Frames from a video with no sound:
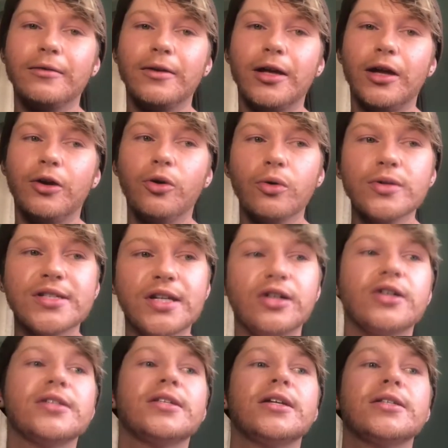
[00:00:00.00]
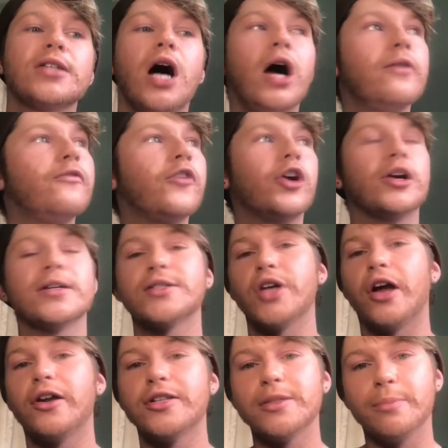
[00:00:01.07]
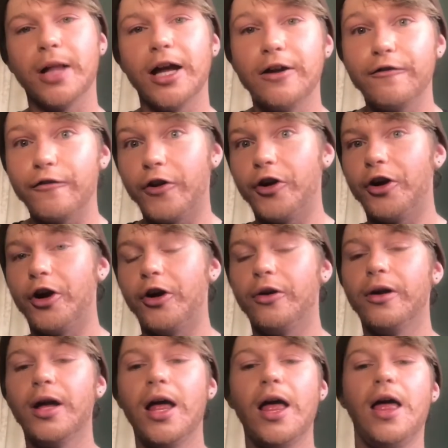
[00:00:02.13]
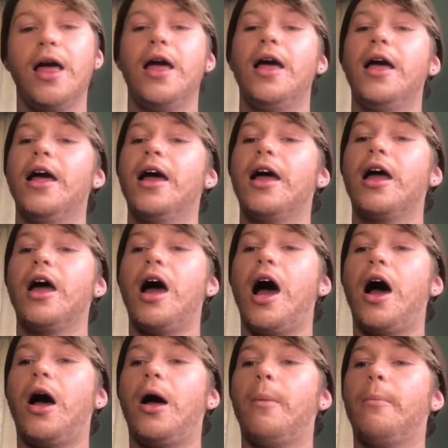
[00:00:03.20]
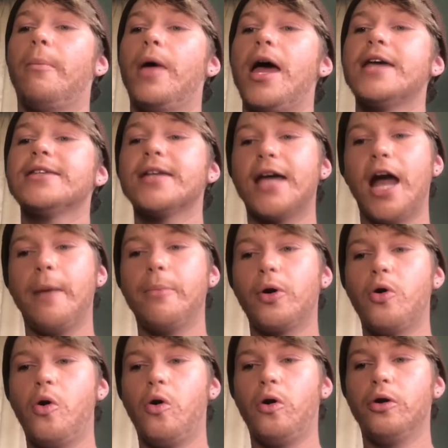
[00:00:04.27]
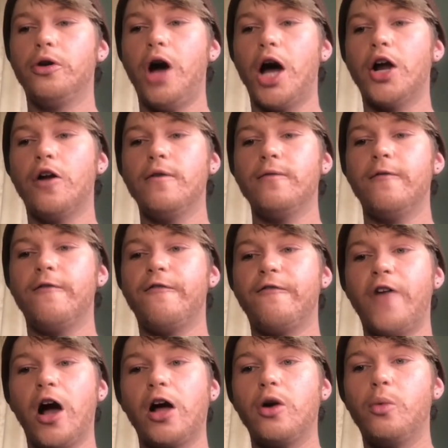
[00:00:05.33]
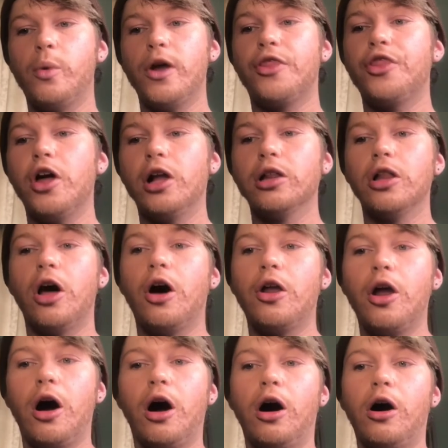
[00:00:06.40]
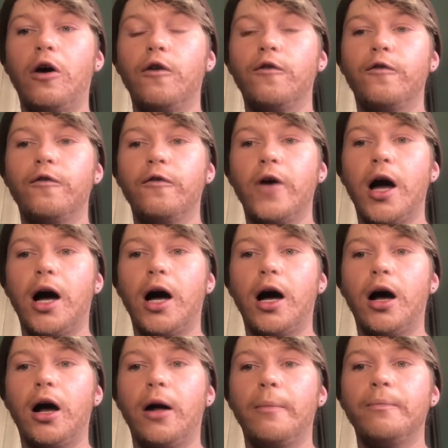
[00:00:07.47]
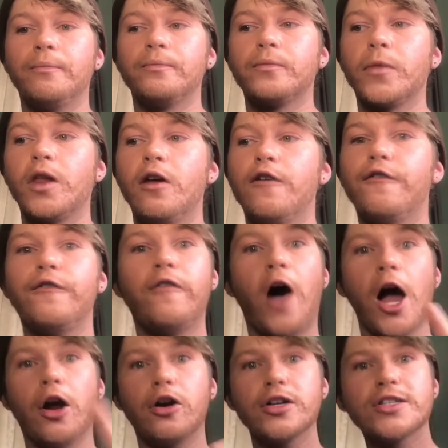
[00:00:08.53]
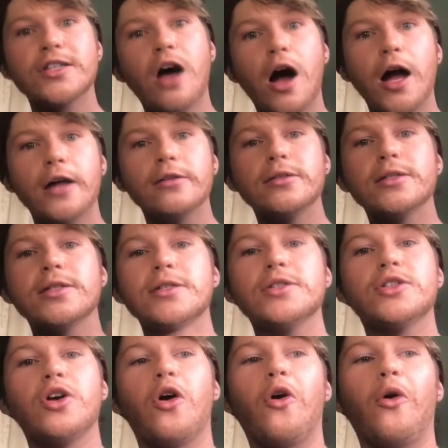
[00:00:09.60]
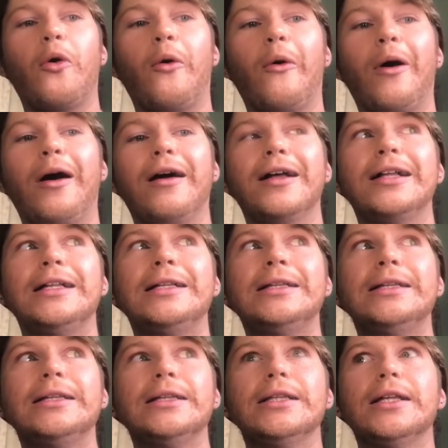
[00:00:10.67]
But in all seriousness, I'm very excited to play Inferno. As a Capricorn, I don't fuck with a lot of fire signs, so